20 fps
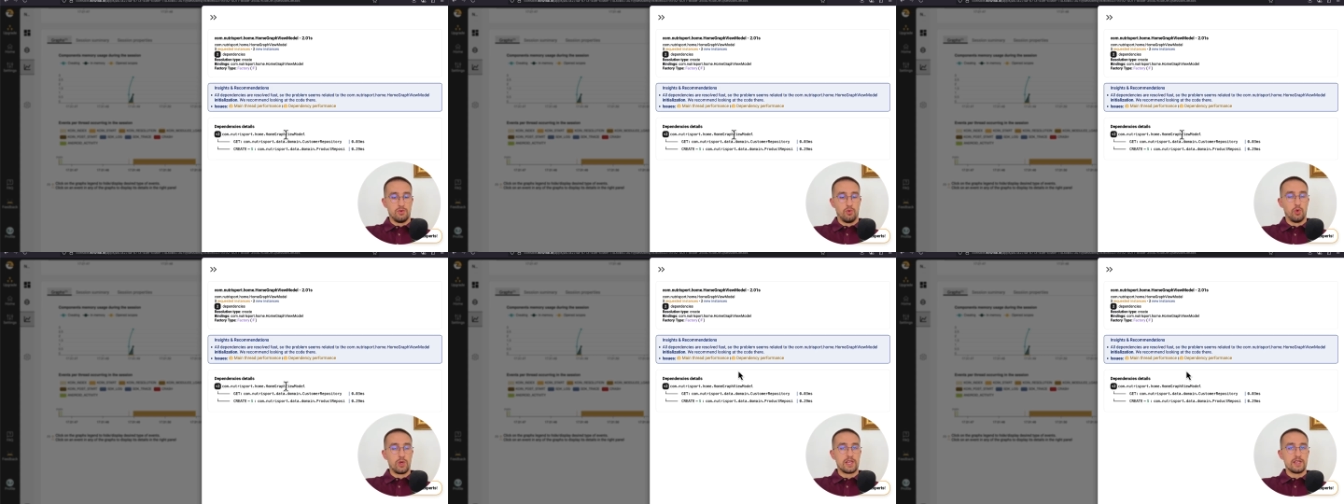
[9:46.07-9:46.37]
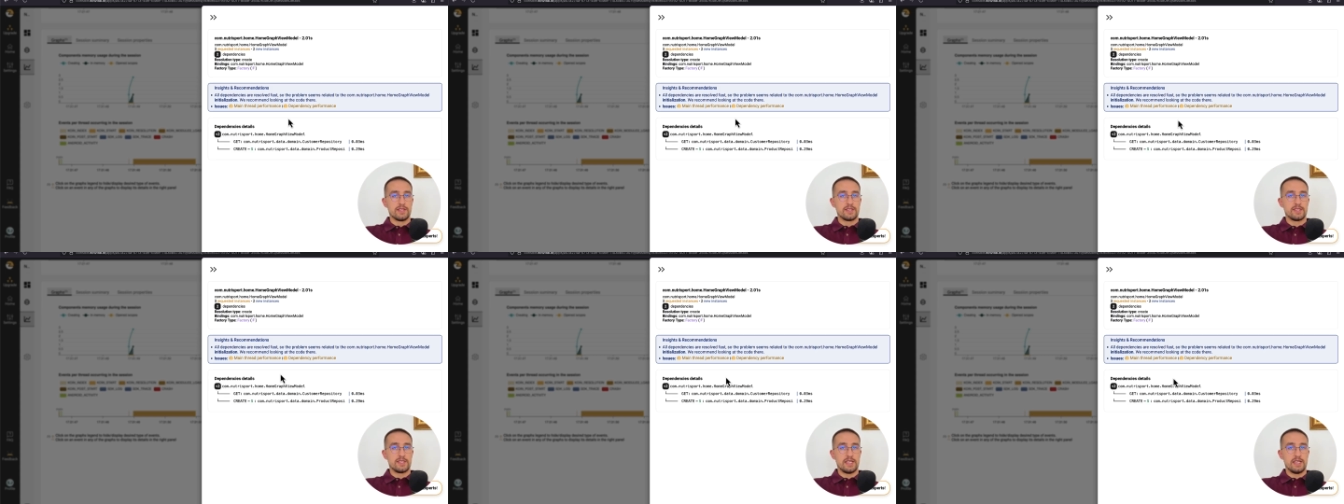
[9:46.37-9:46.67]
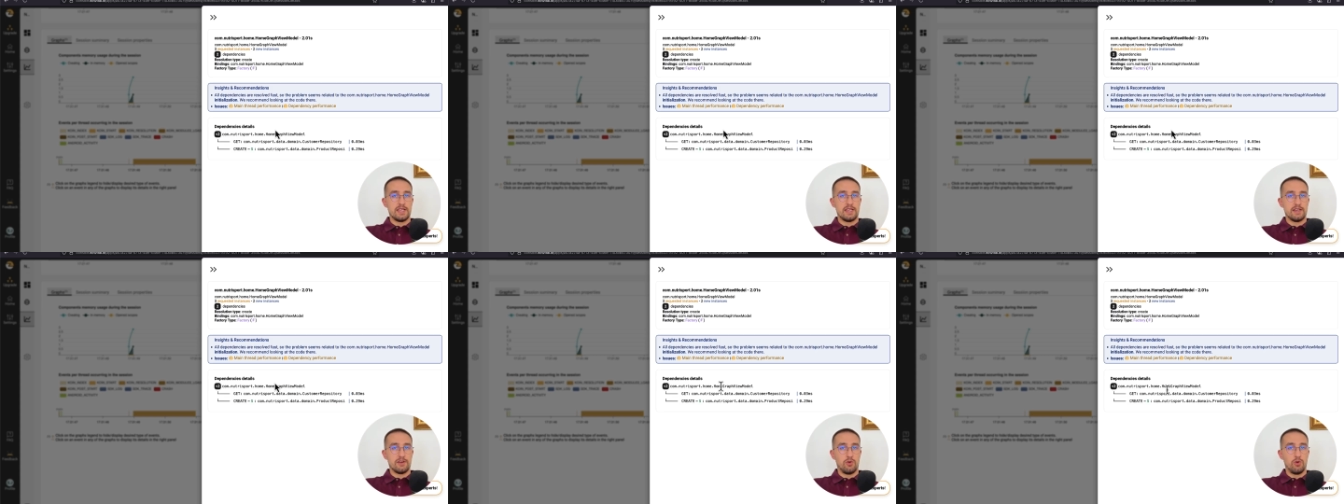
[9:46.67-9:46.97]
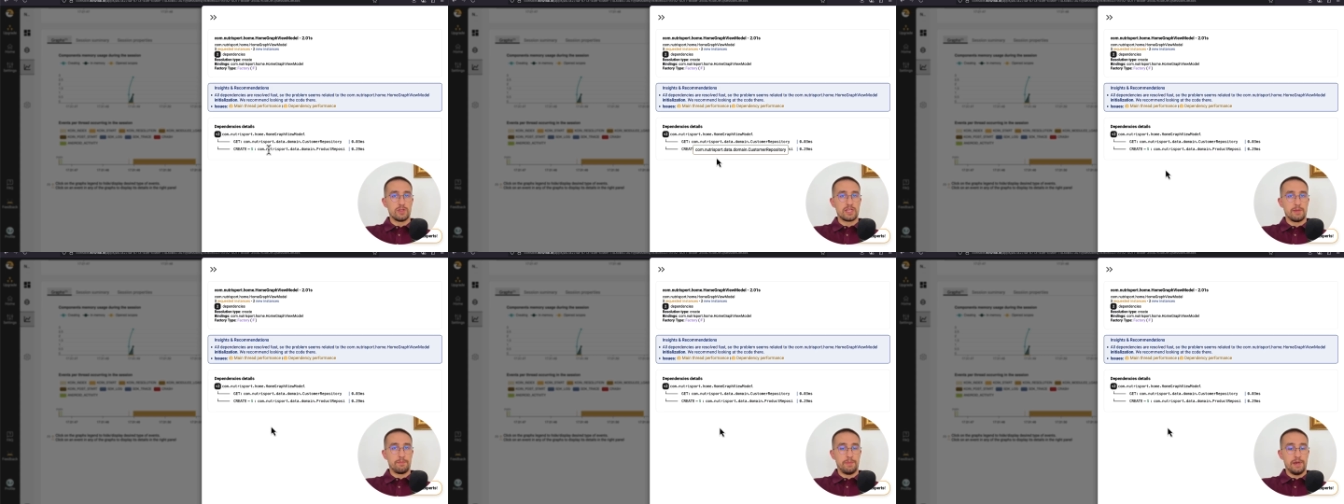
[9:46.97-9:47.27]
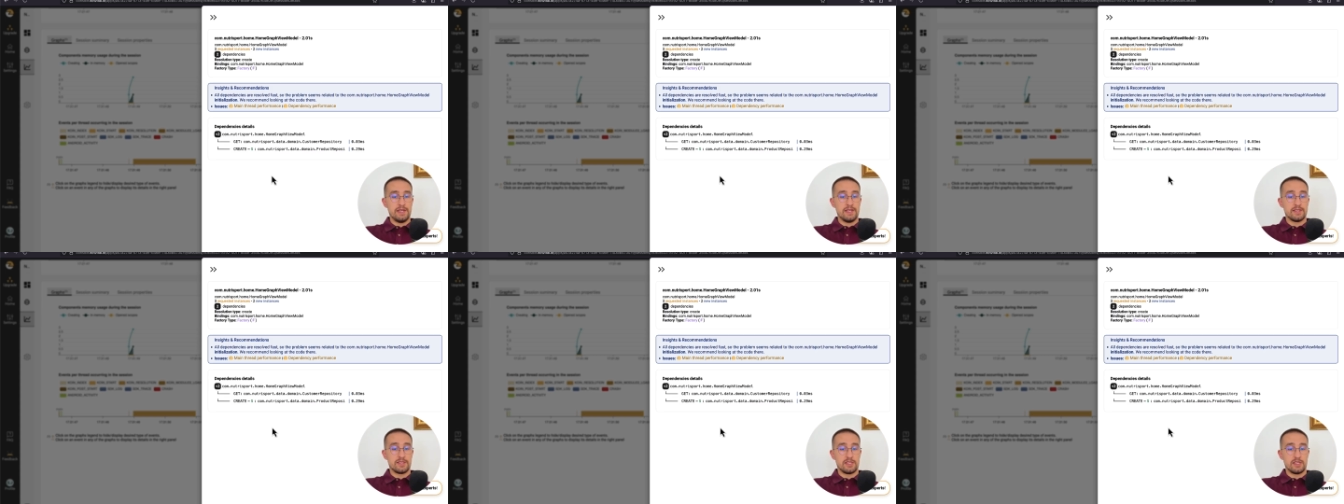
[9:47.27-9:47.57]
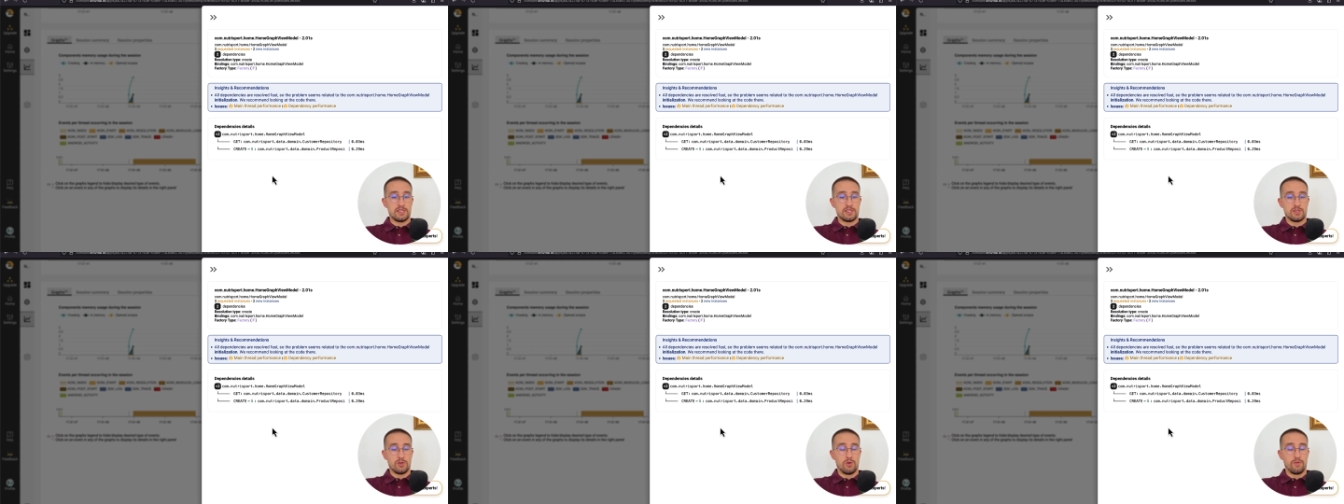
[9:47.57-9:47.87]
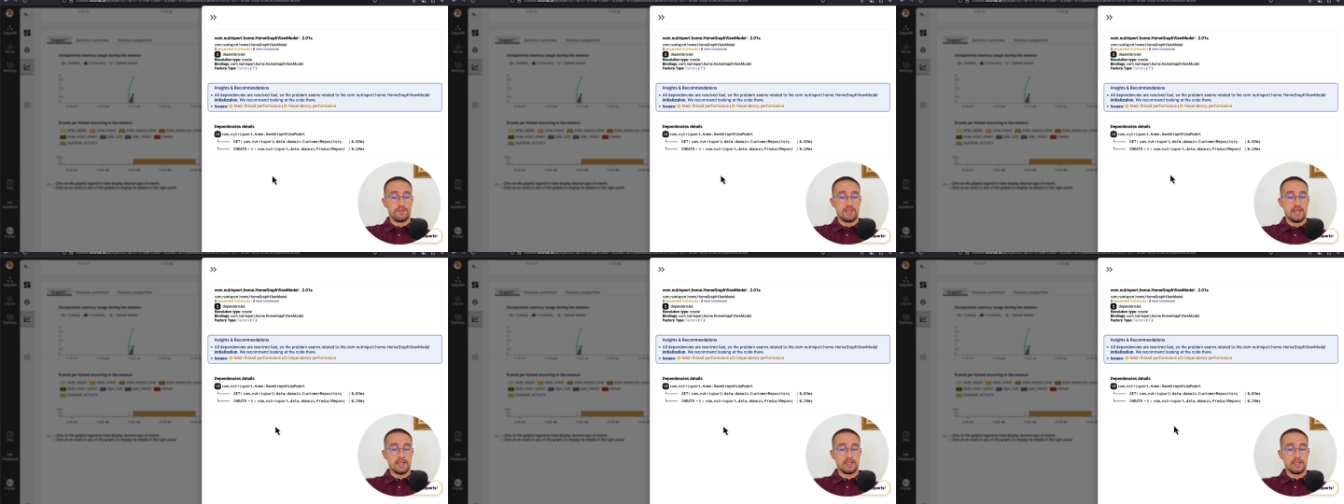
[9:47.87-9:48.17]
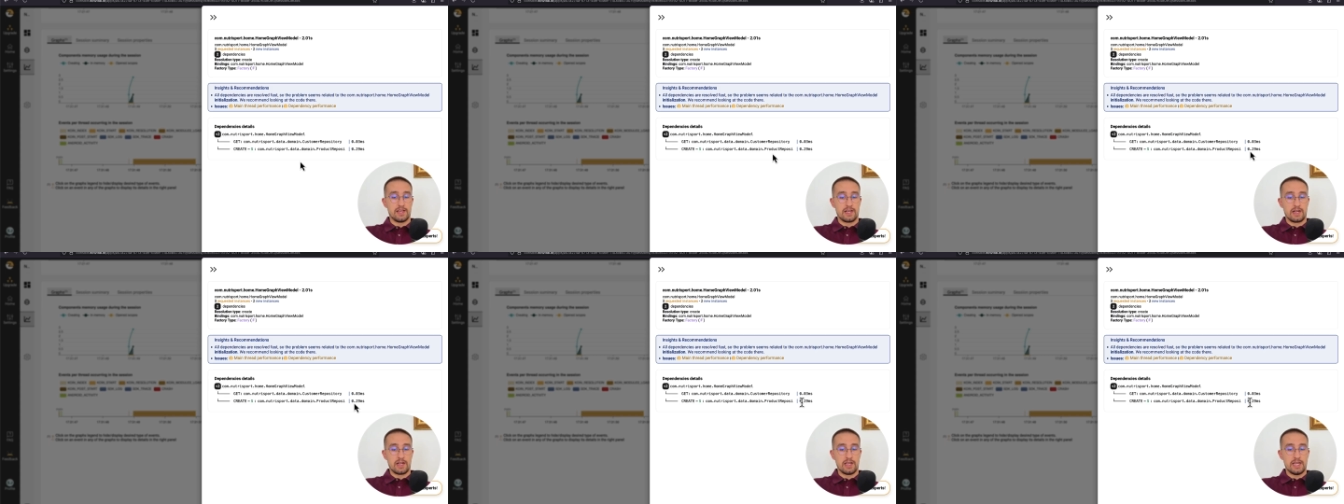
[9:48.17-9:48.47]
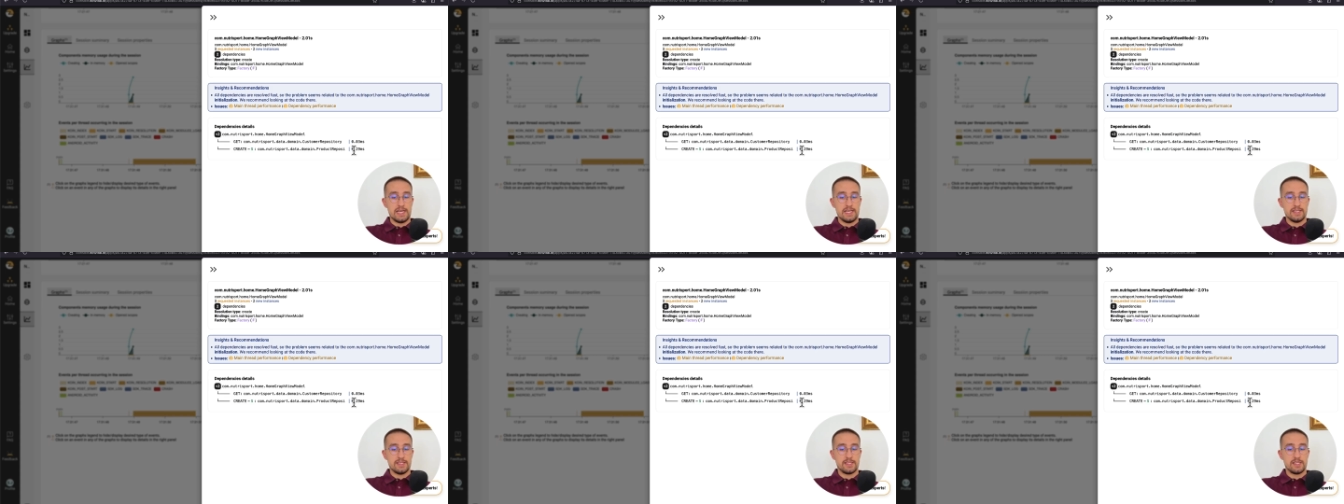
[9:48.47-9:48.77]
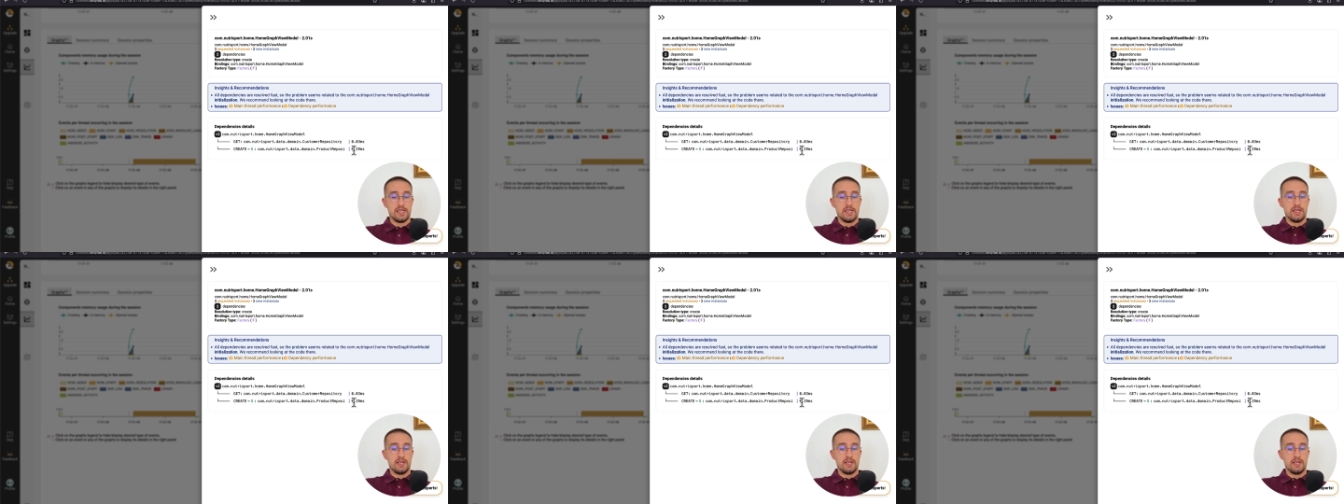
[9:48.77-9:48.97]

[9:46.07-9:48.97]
We can see all dependencies of that class,